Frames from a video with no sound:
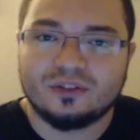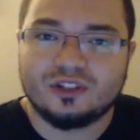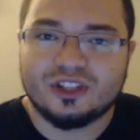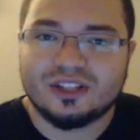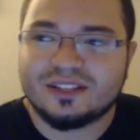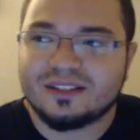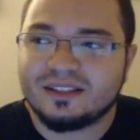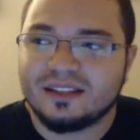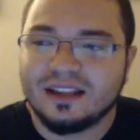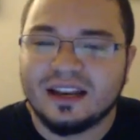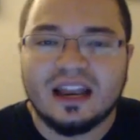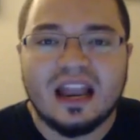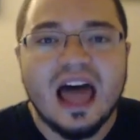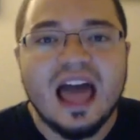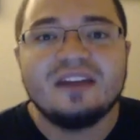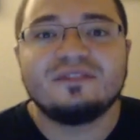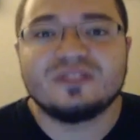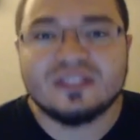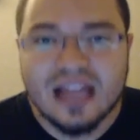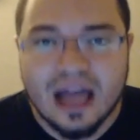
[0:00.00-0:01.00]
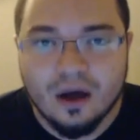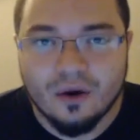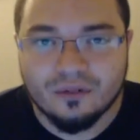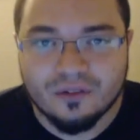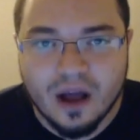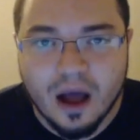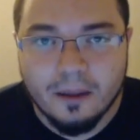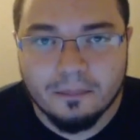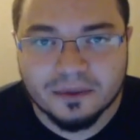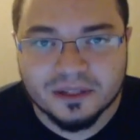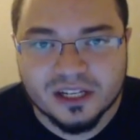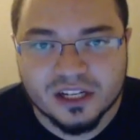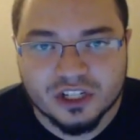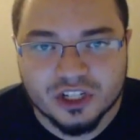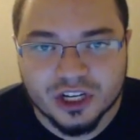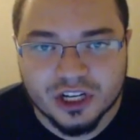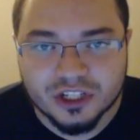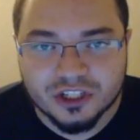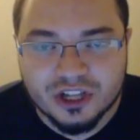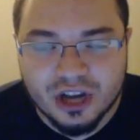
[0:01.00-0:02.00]
just the lifestyle of
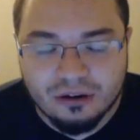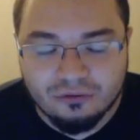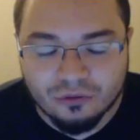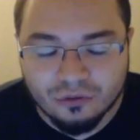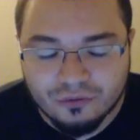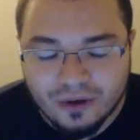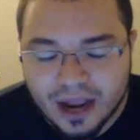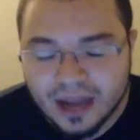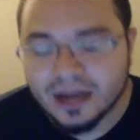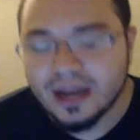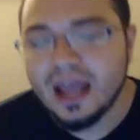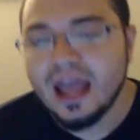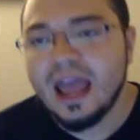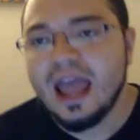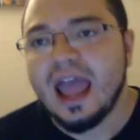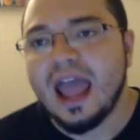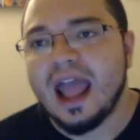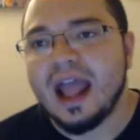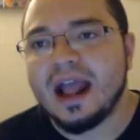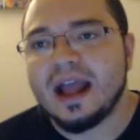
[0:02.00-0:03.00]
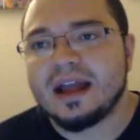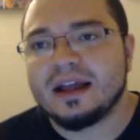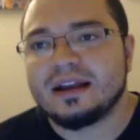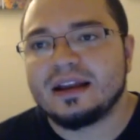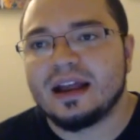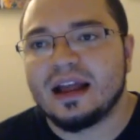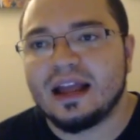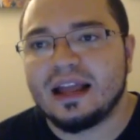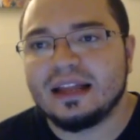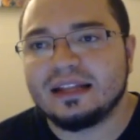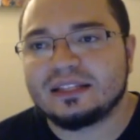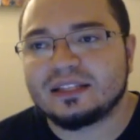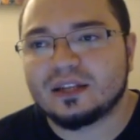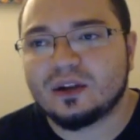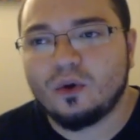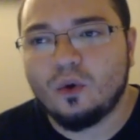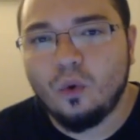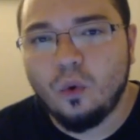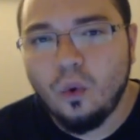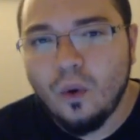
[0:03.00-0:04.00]
competition in general, right? And it's
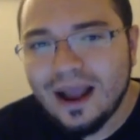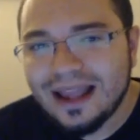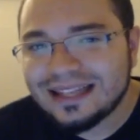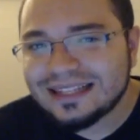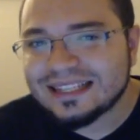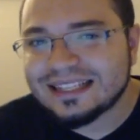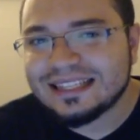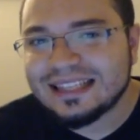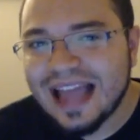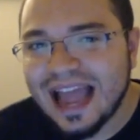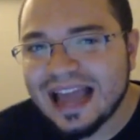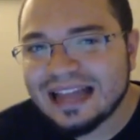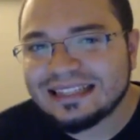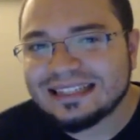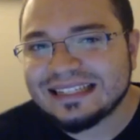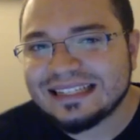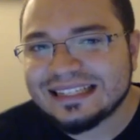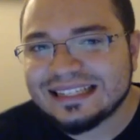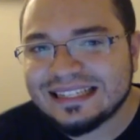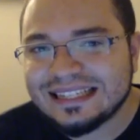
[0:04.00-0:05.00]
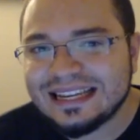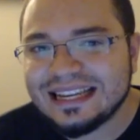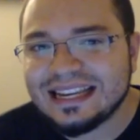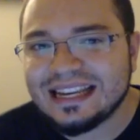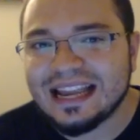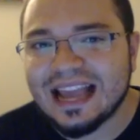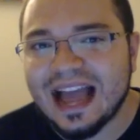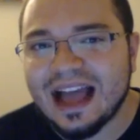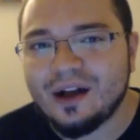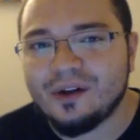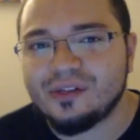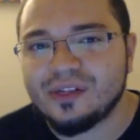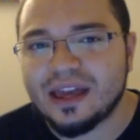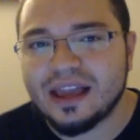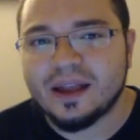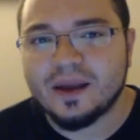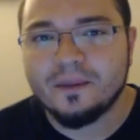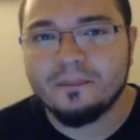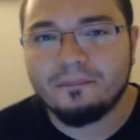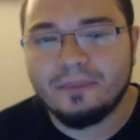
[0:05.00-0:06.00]
quite sad to see how
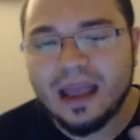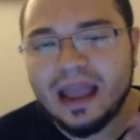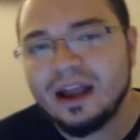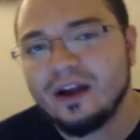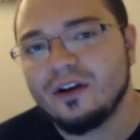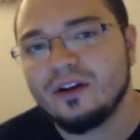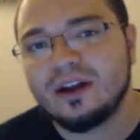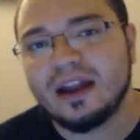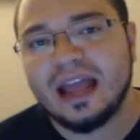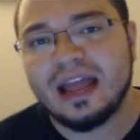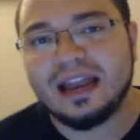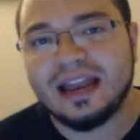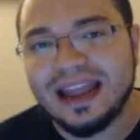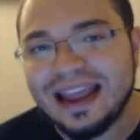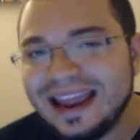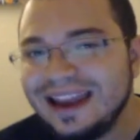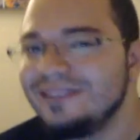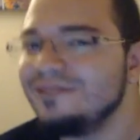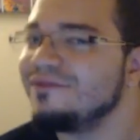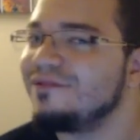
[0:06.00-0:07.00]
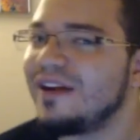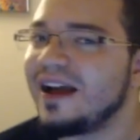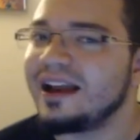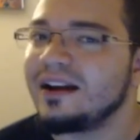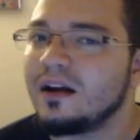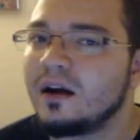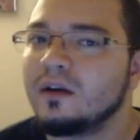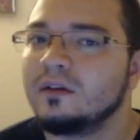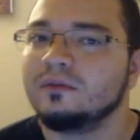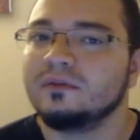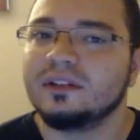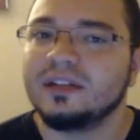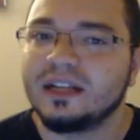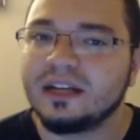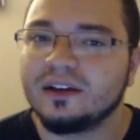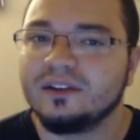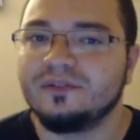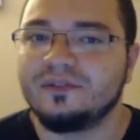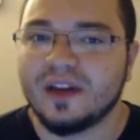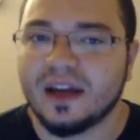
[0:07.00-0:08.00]
they compared an invite-only
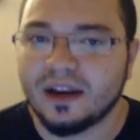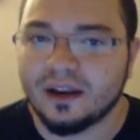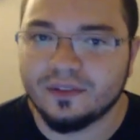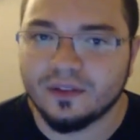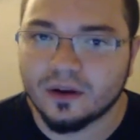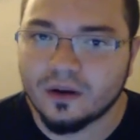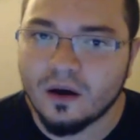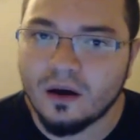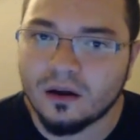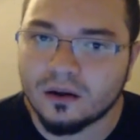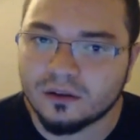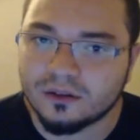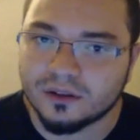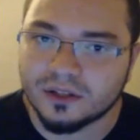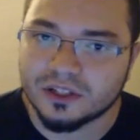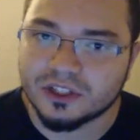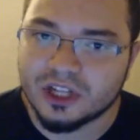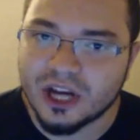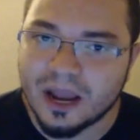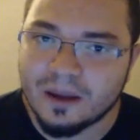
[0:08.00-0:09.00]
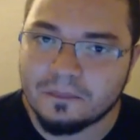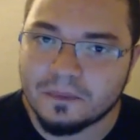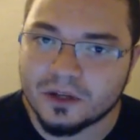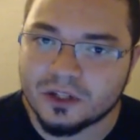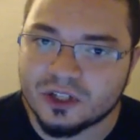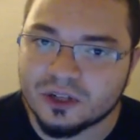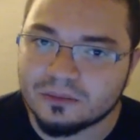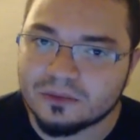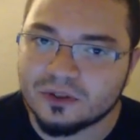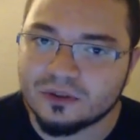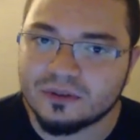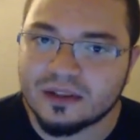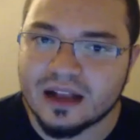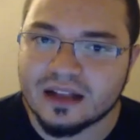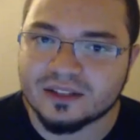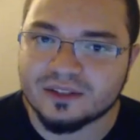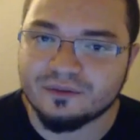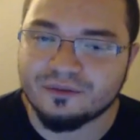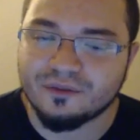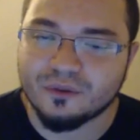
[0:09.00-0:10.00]
event in the Call of Duty Championship
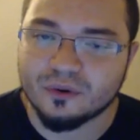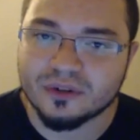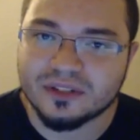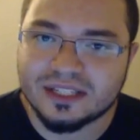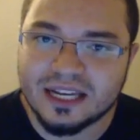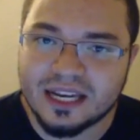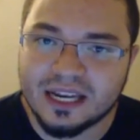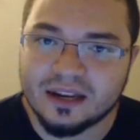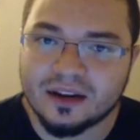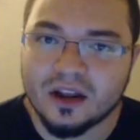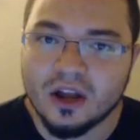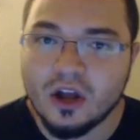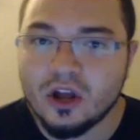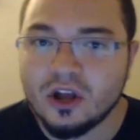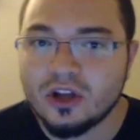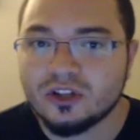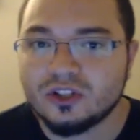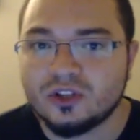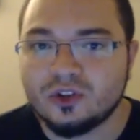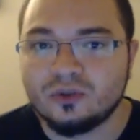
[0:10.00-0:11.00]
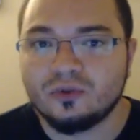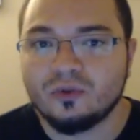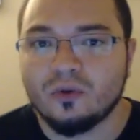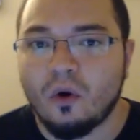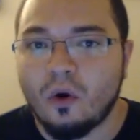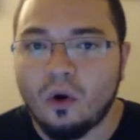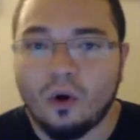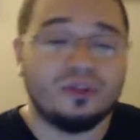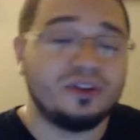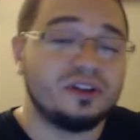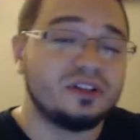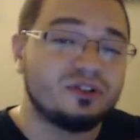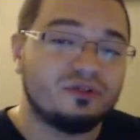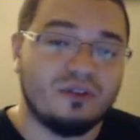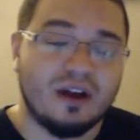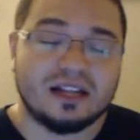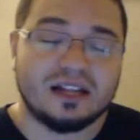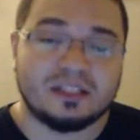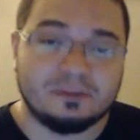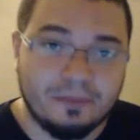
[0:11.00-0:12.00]
2014 to all these
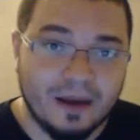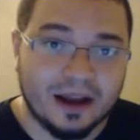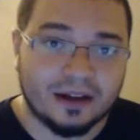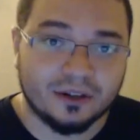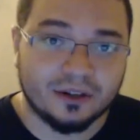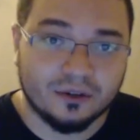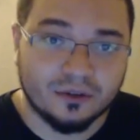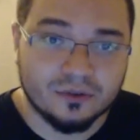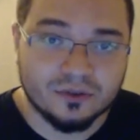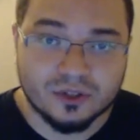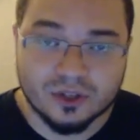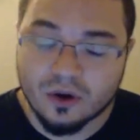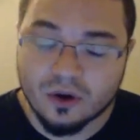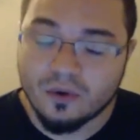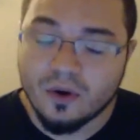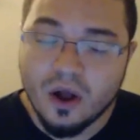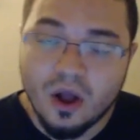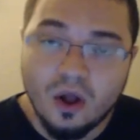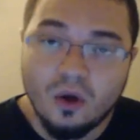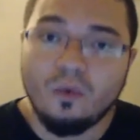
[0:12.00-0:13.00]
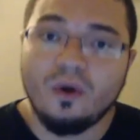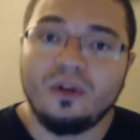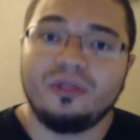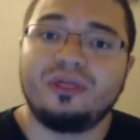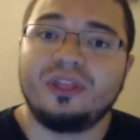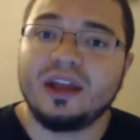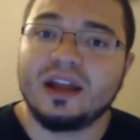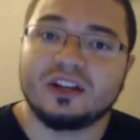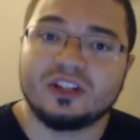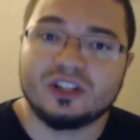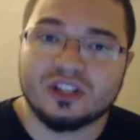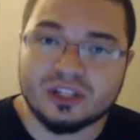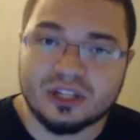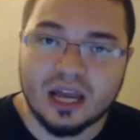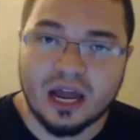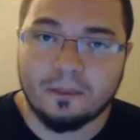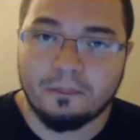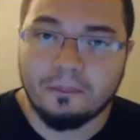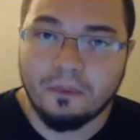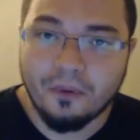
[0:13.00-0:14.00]
grand spectacles. So one thing I just
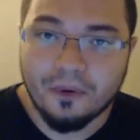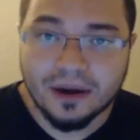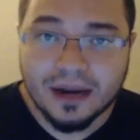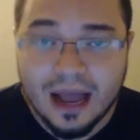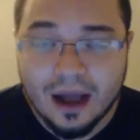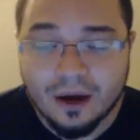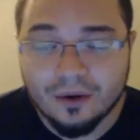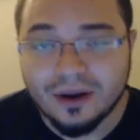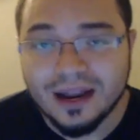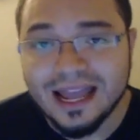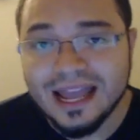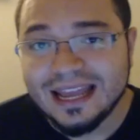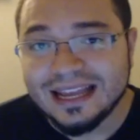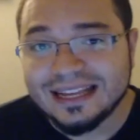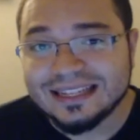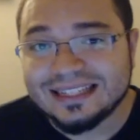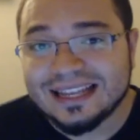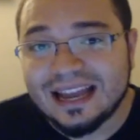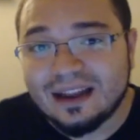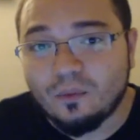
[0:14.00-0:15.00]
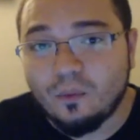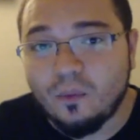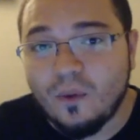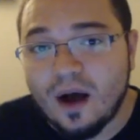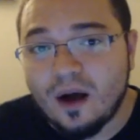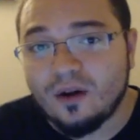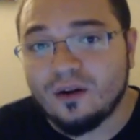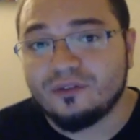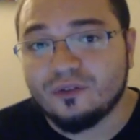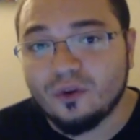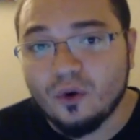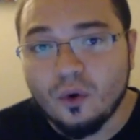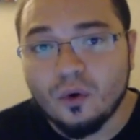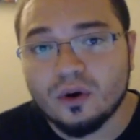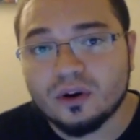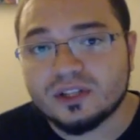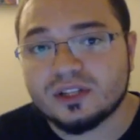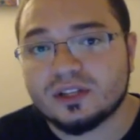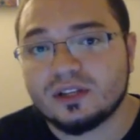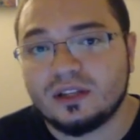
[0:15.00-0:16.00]
got to point out is that while, of
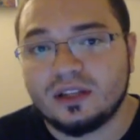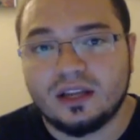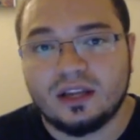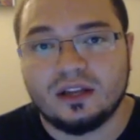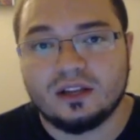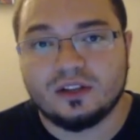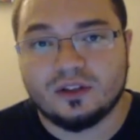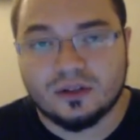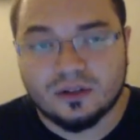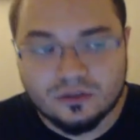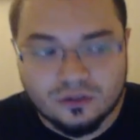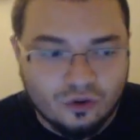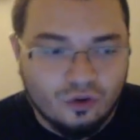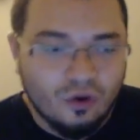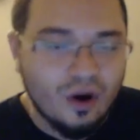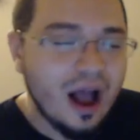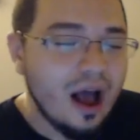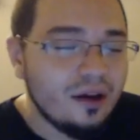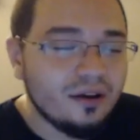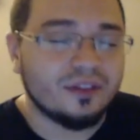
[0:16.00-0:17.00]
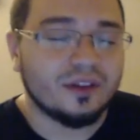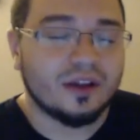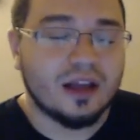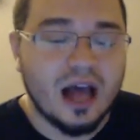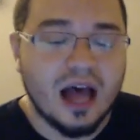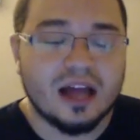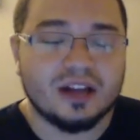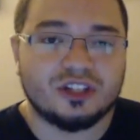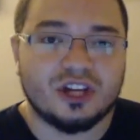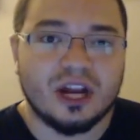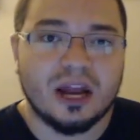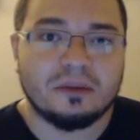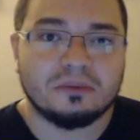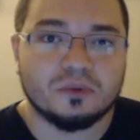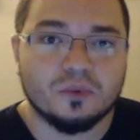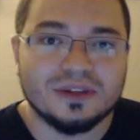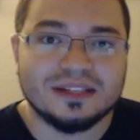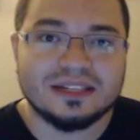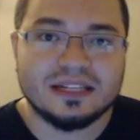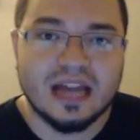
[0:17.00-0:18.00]
course, the crowd at the COD
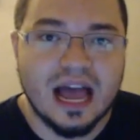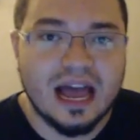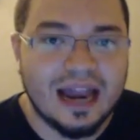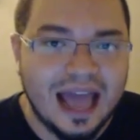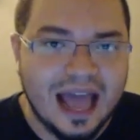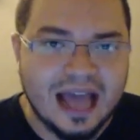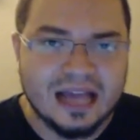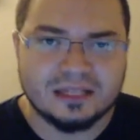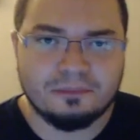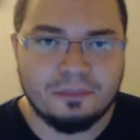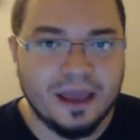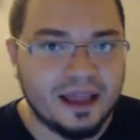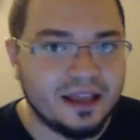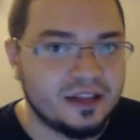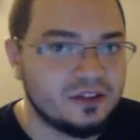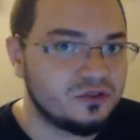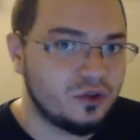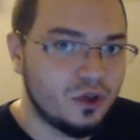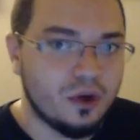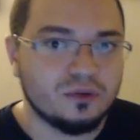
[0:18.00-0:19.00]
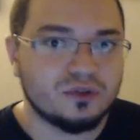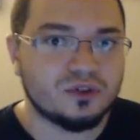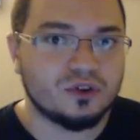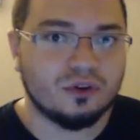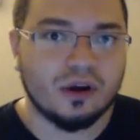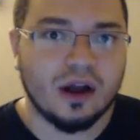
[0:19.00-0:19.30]
Champs was not as big as those